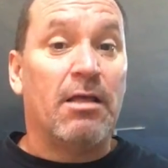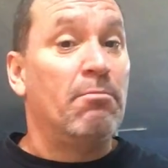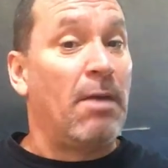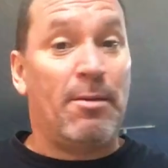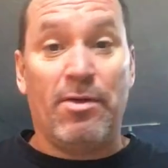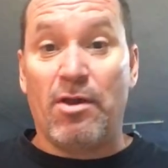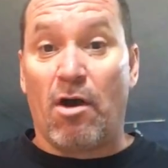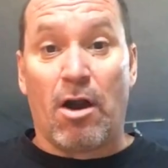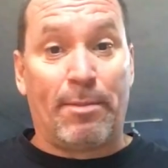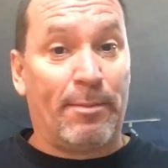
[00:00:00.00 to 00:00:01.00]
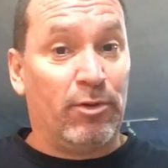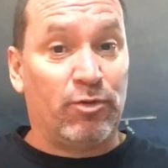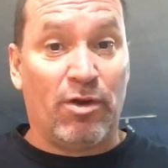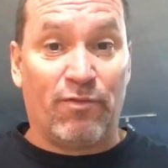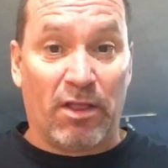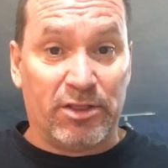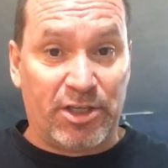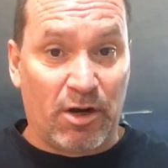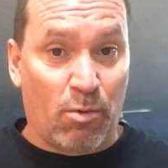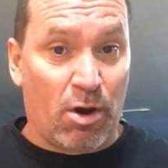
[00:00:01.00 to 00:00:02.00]
Maybe there are people doing
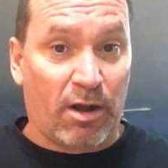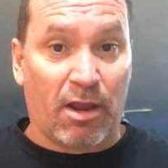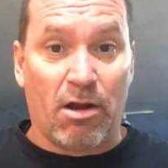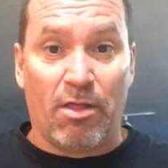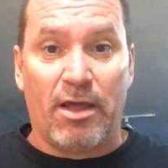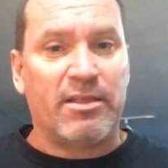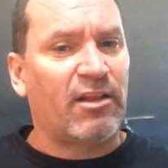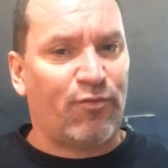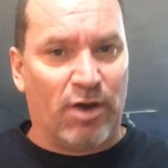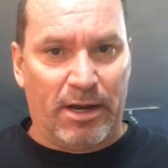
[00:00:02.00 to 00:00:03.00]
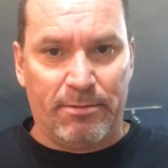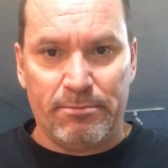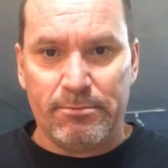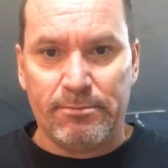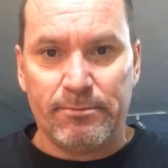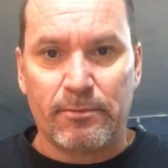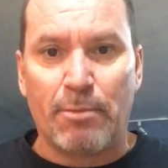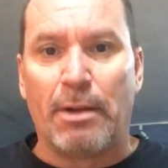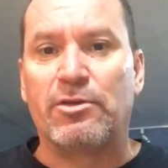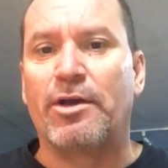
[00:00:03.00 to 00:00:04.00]
volunteer work and all that. That's fine.
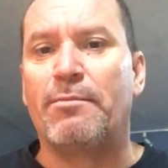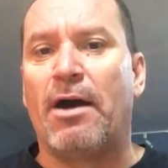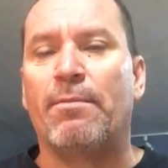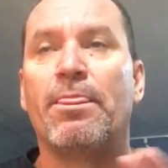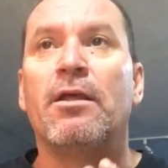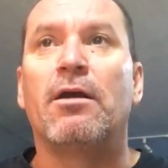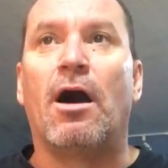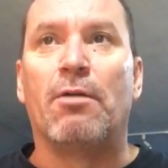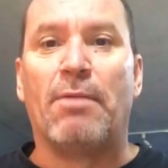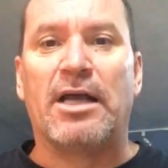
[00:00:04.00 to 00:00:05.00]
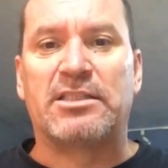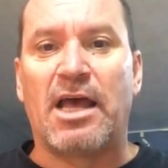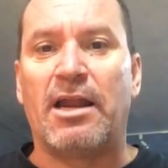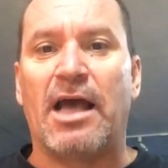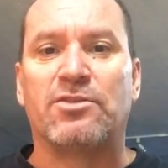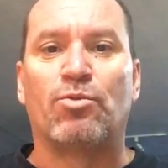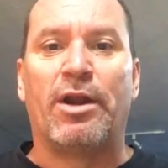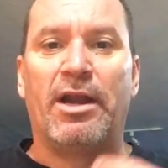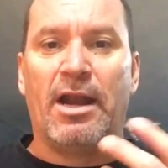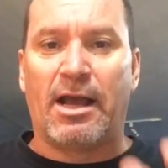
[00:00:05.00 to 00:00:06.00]
But I'm talking about on my side as
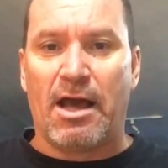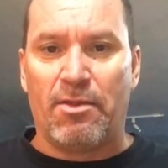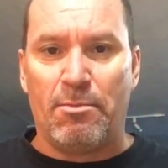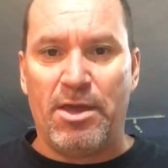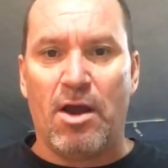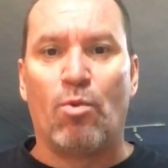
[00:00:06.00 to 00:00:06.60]
running an academia,